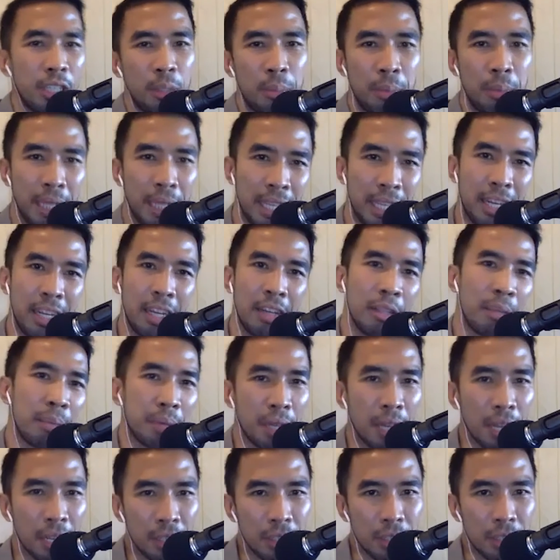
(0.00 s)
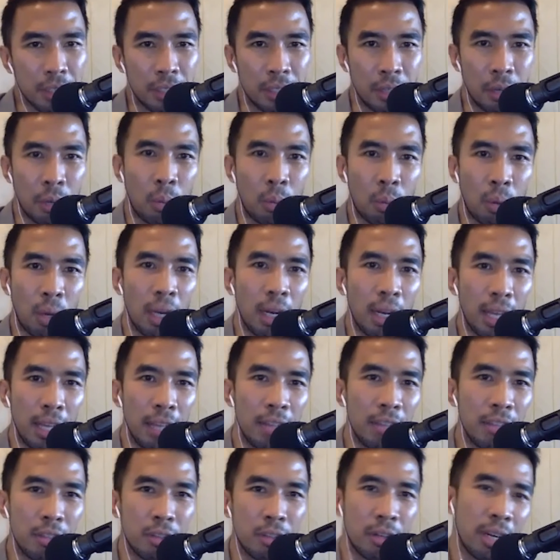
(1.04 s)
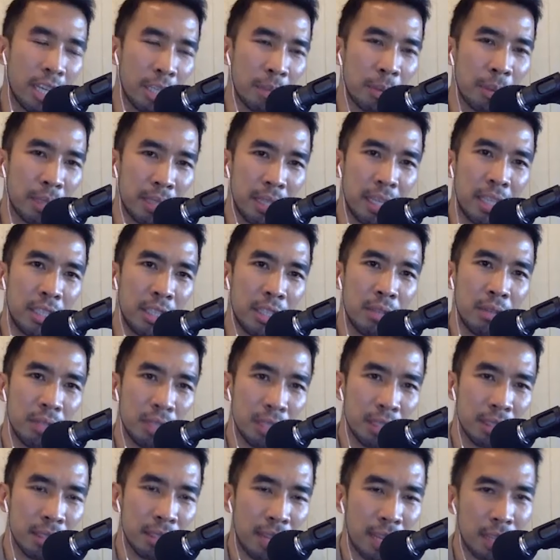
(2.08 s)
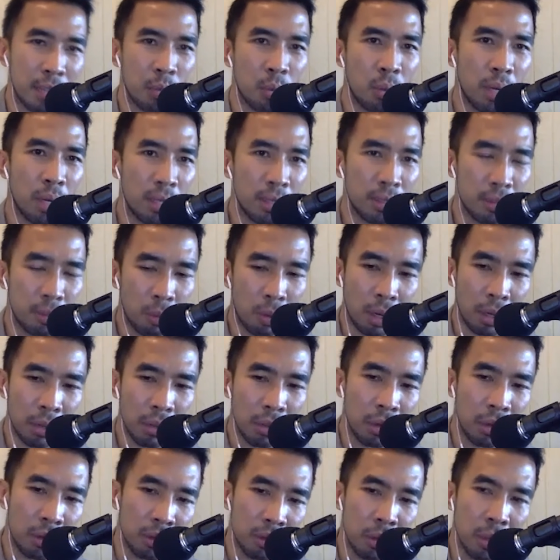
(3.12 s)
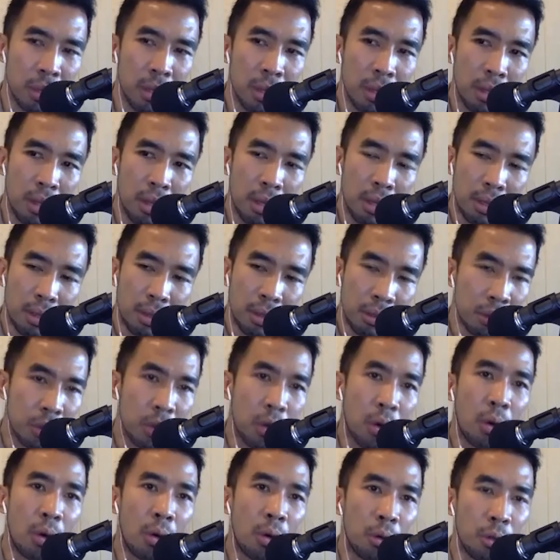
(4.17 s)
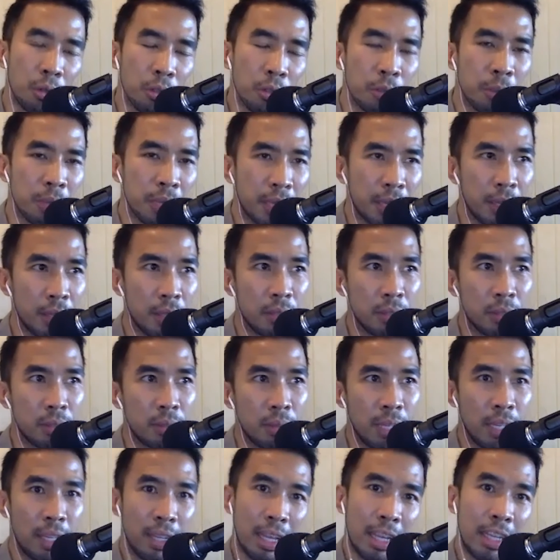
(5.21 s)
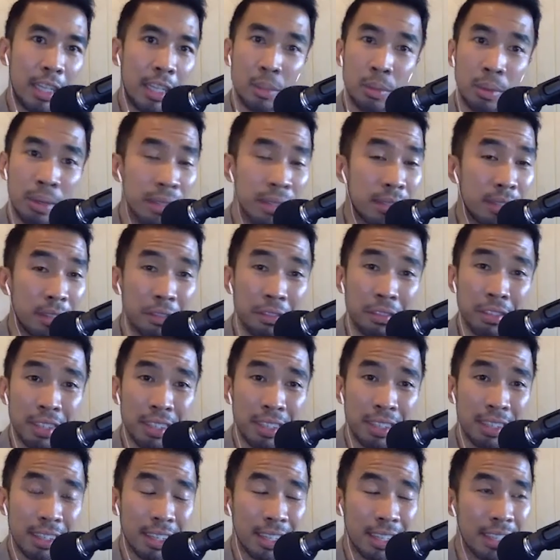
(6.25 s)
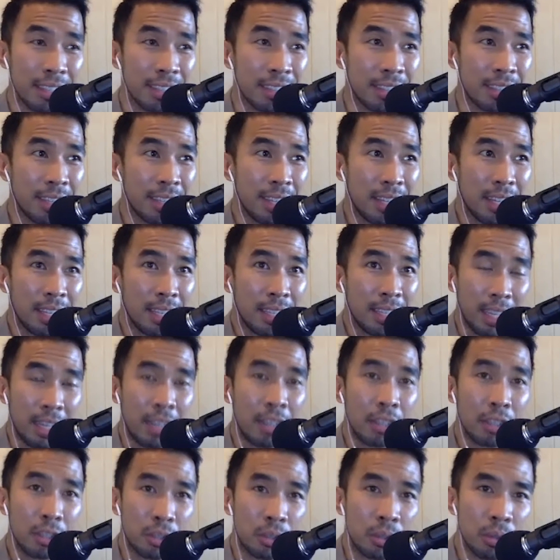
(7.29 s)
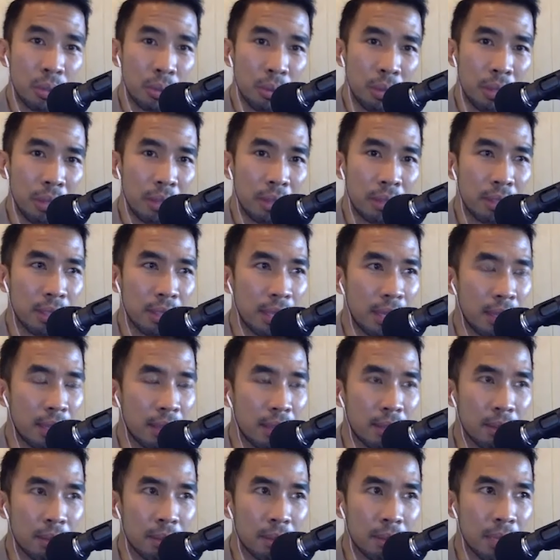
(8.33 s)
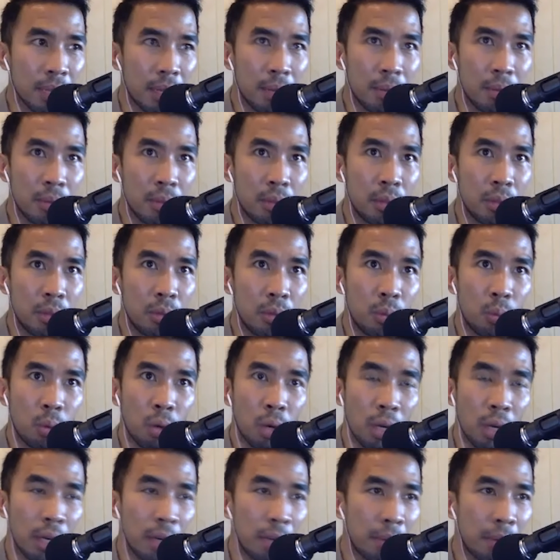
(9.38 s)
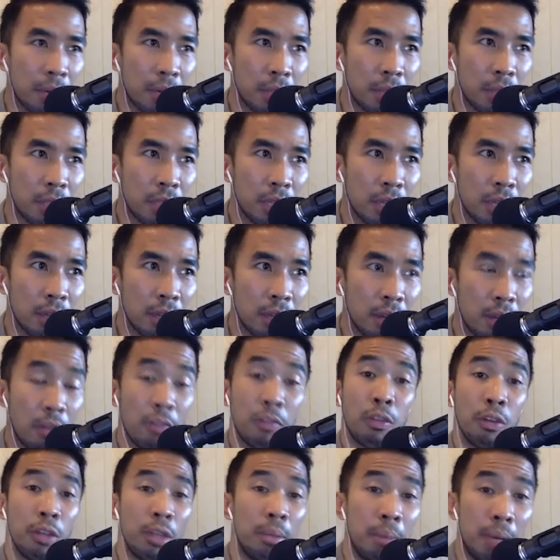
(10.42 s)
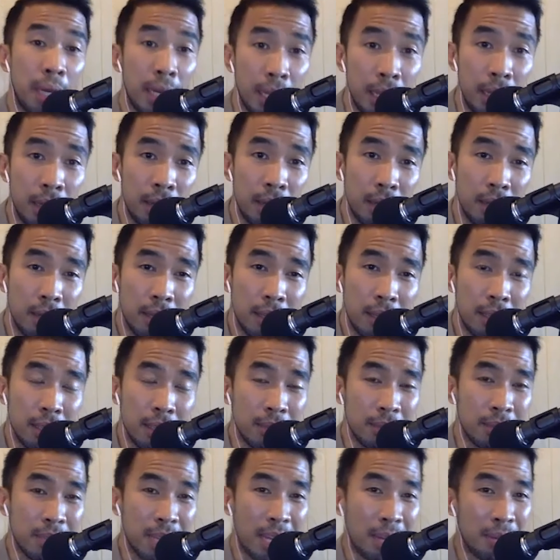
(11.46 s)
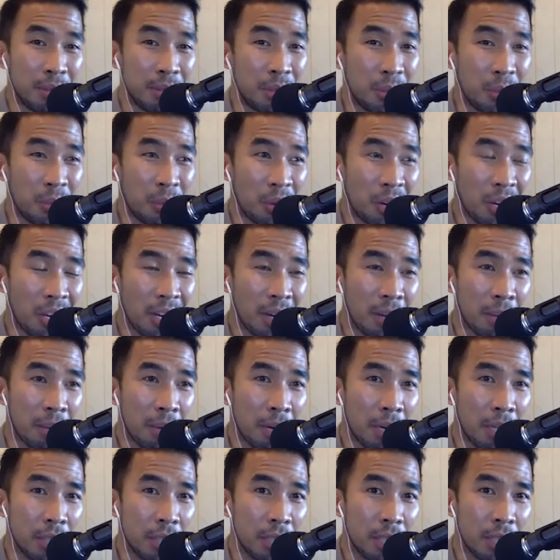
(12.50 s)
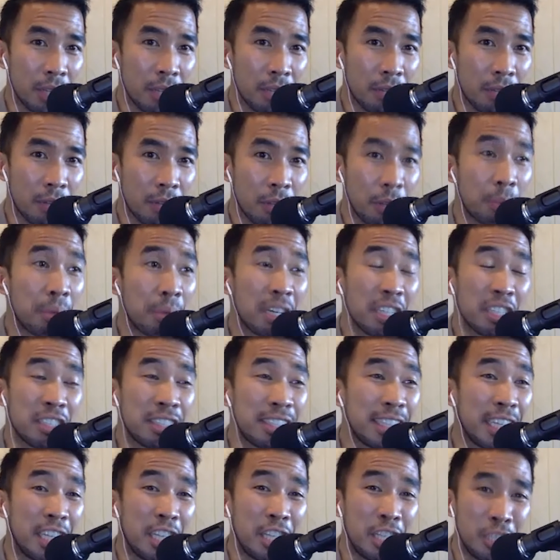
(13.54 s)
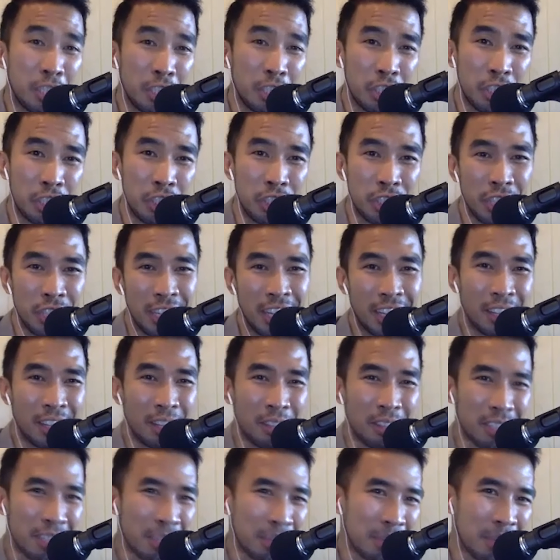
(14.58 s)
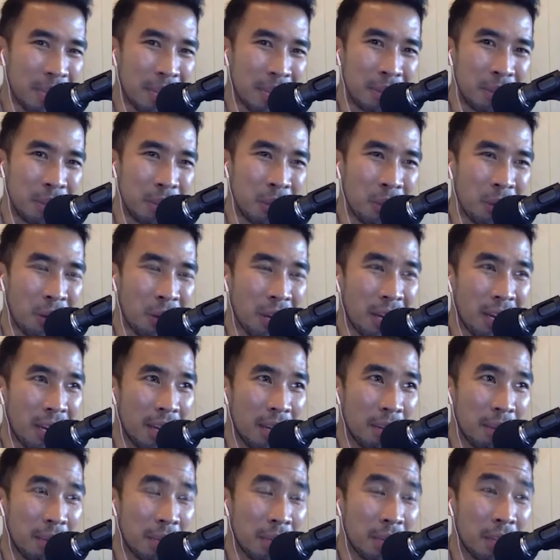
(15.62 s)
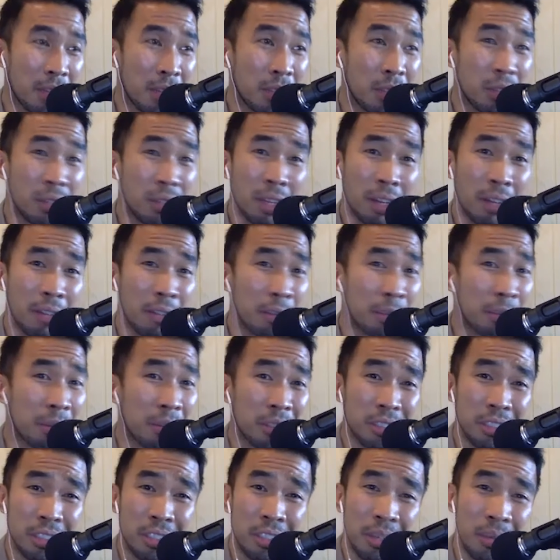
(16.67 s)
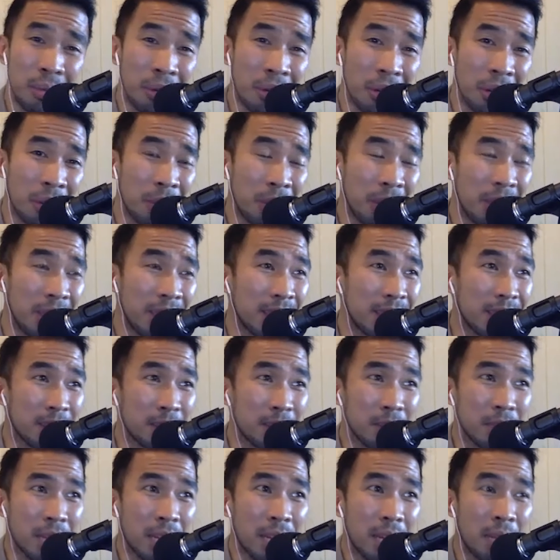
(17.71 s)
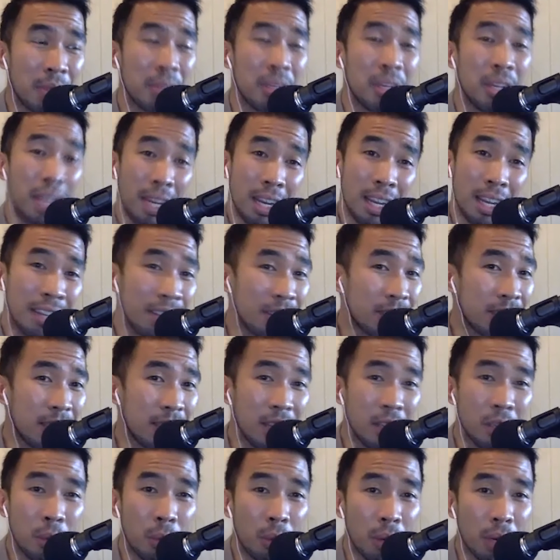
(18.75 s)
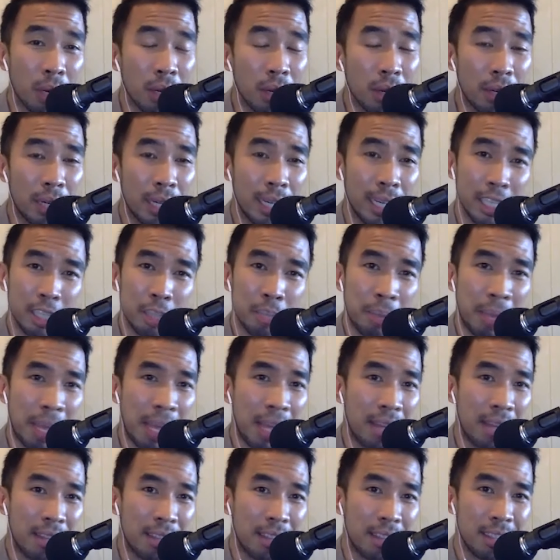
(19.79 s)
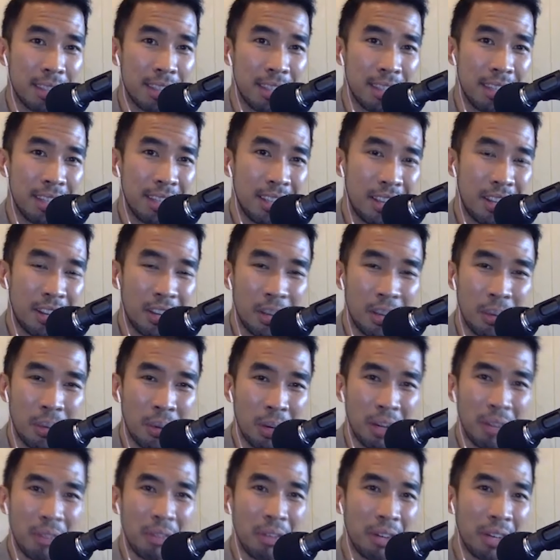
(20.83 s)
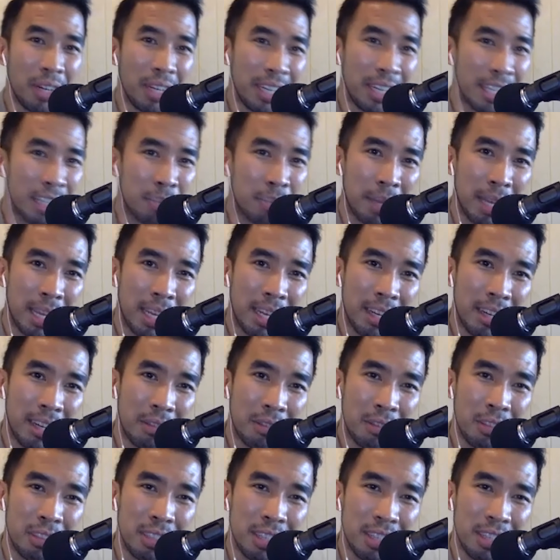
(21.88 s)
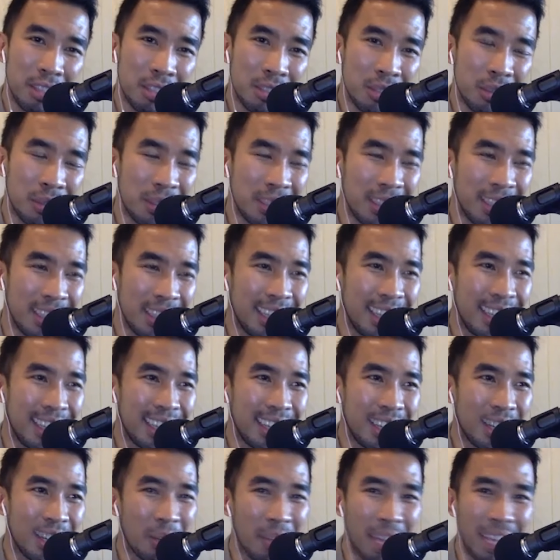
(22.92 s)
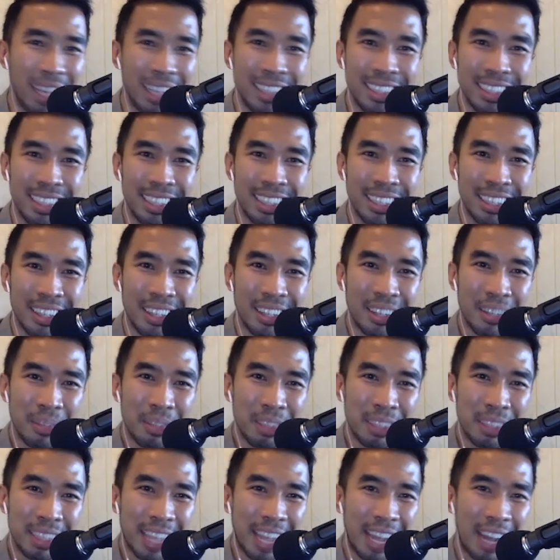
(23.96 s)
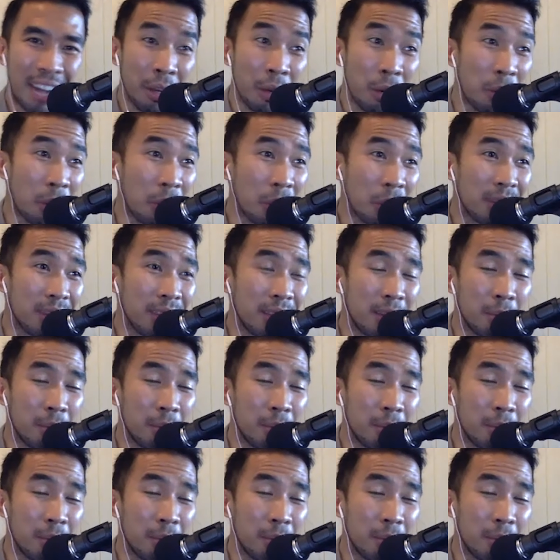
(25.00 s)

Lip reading: at the beginning of the production. What is your expectation of success? What are those goals? Because each one is different. Because it is true what you said. Sometimes you work on a project for the money. Sometimes you work on a project for the prestige. Sometimes you work on it because you love the person you're working with. And sometimes, like you said, you want to learn and expand. You wouldn't have learned and expanded if you didn't do the location scouting or the